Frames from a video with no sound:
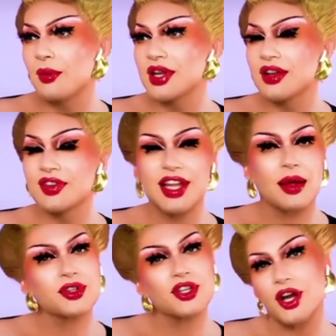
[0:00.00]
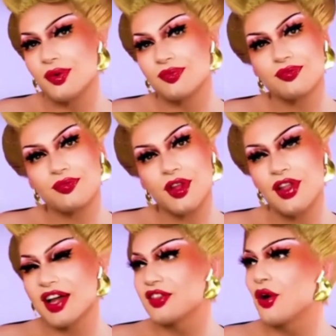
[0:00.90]
I'm gonna give a damn show,
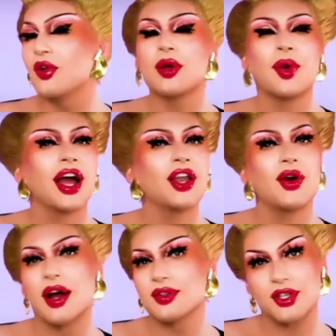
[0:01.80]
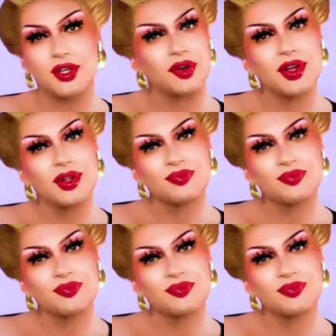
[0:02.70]
like the only way I know how to.